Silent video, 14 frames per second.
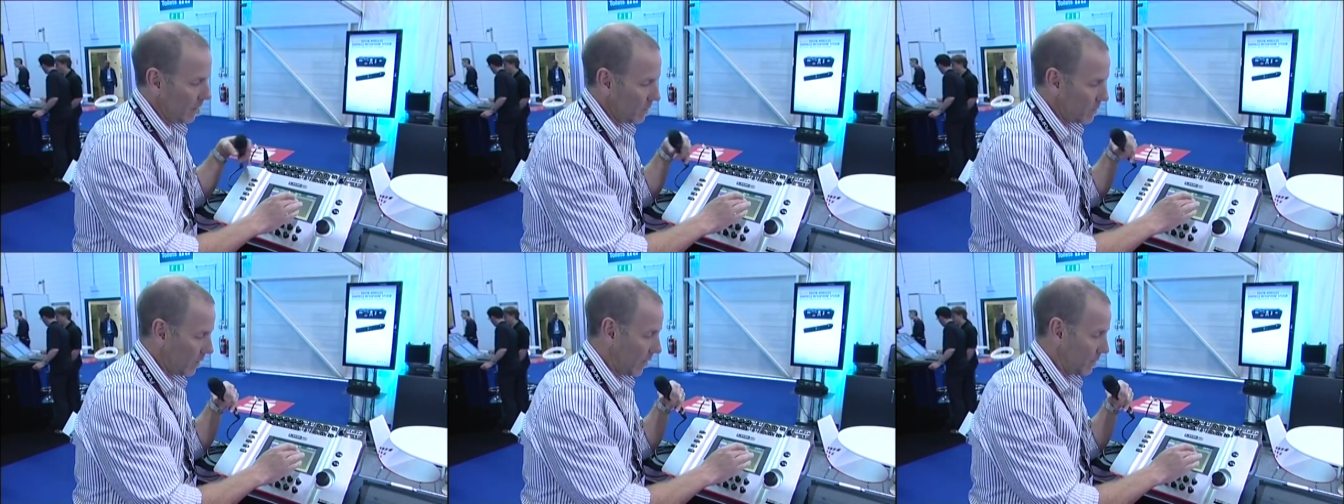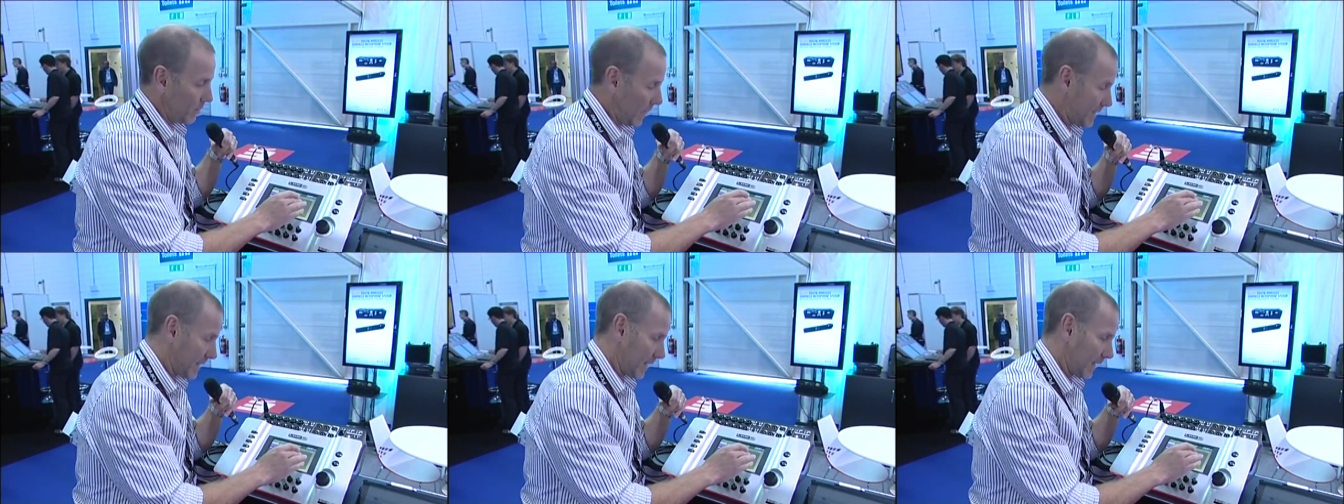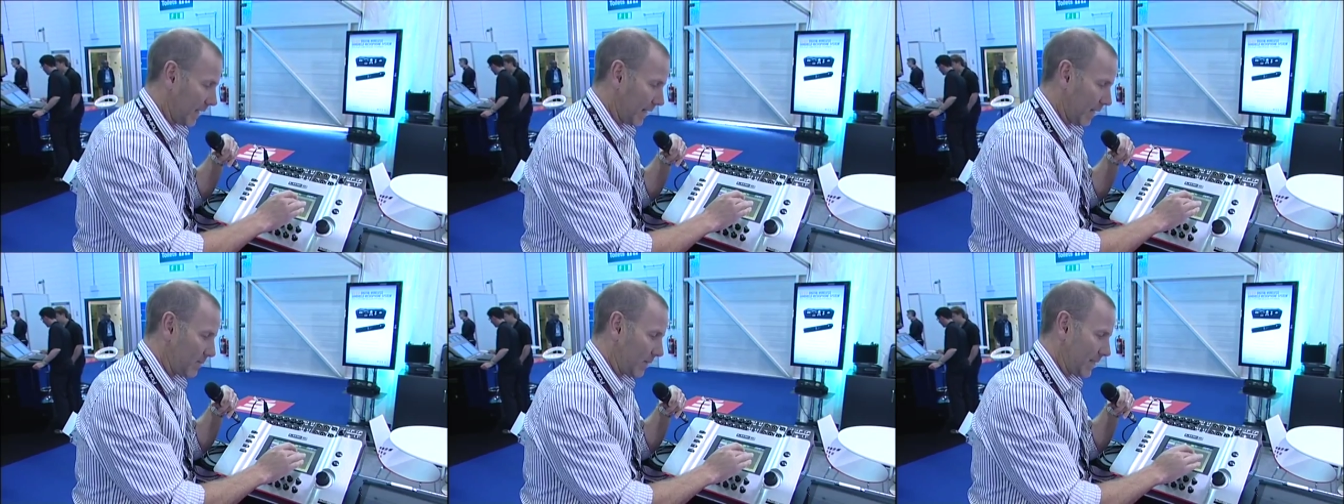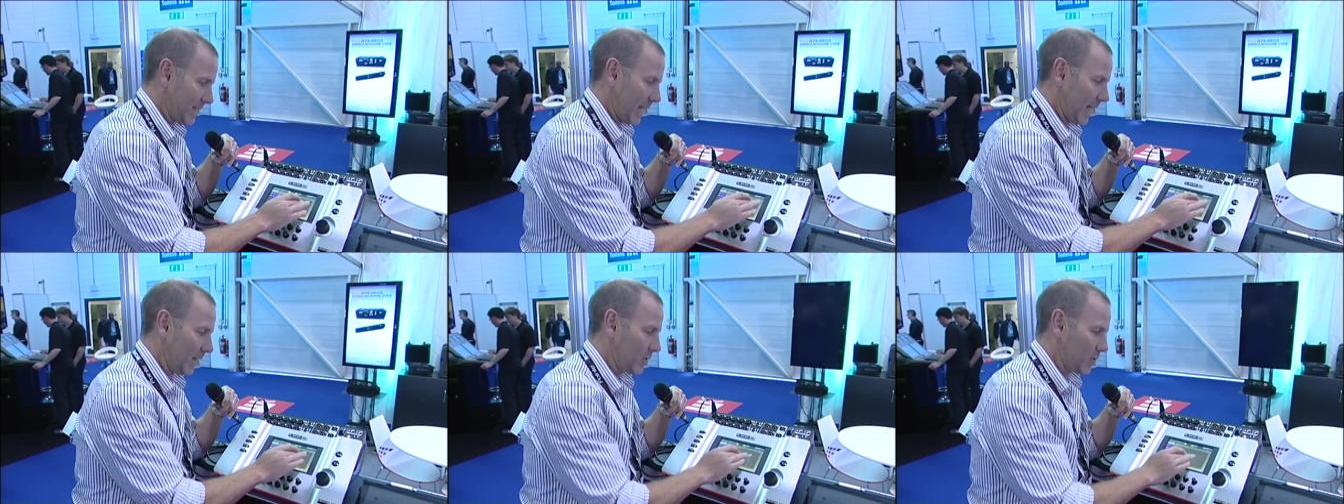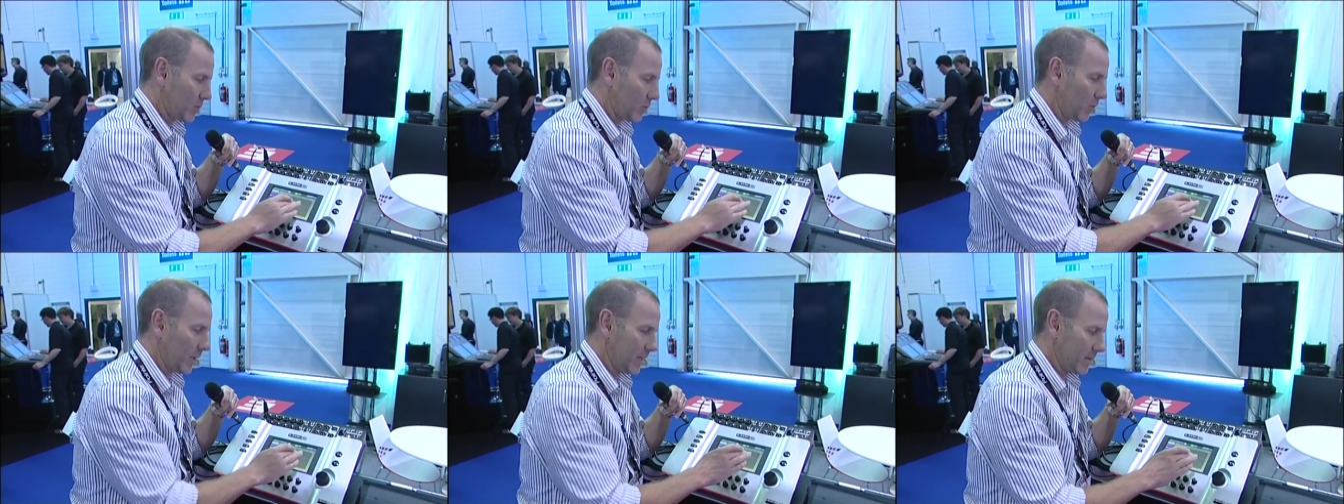So I, basically I get my talent to
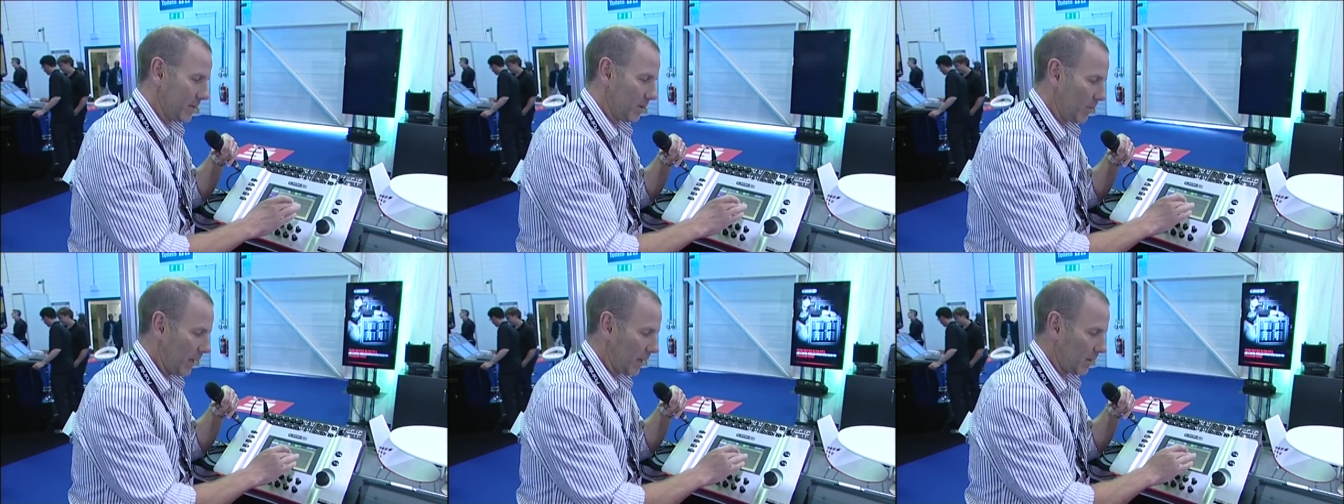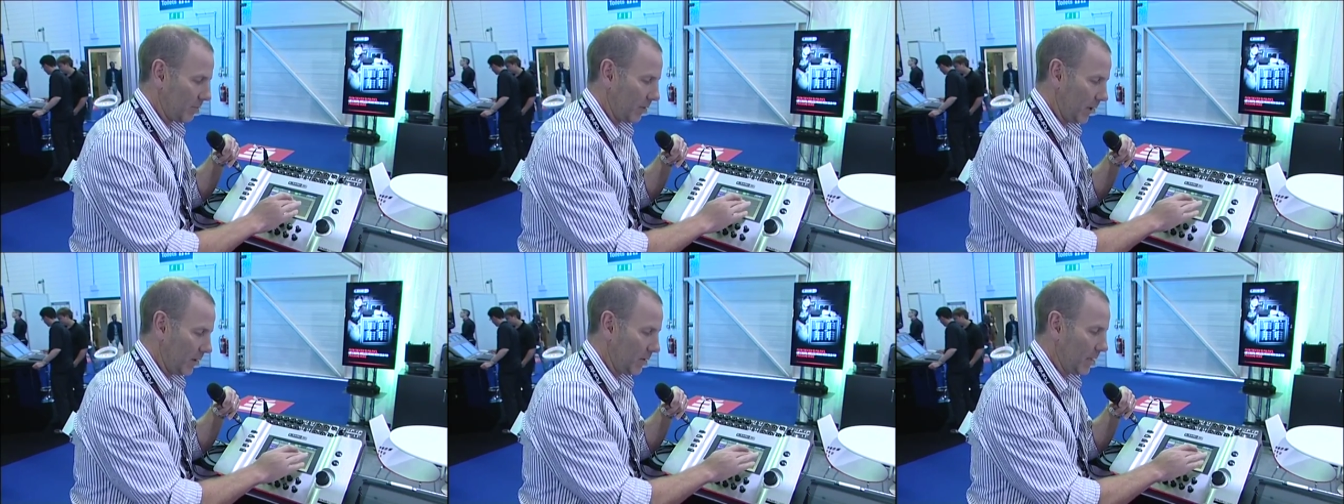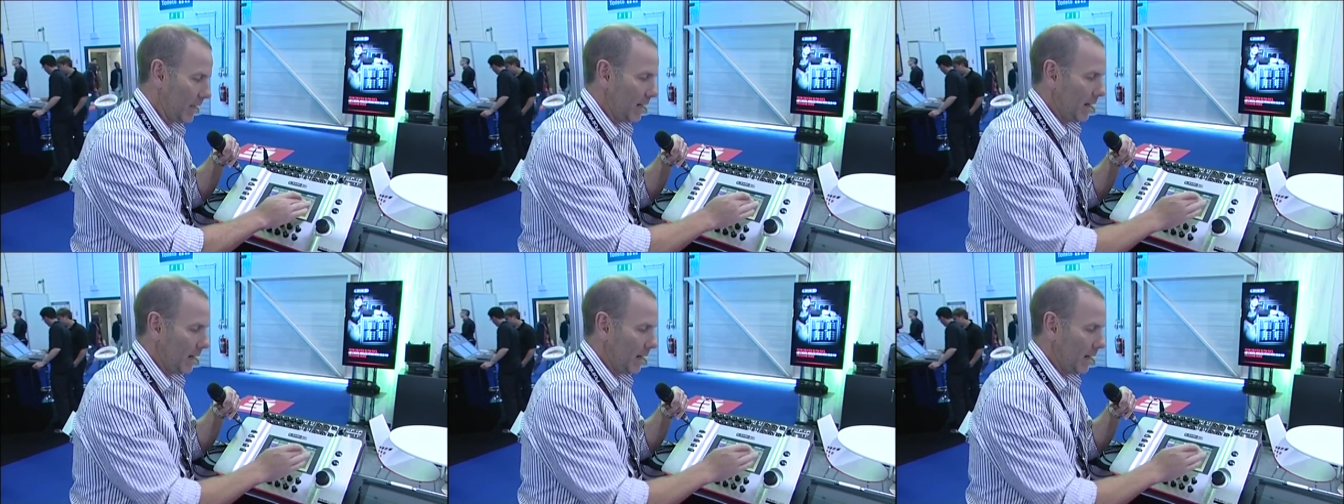talk into the microphone,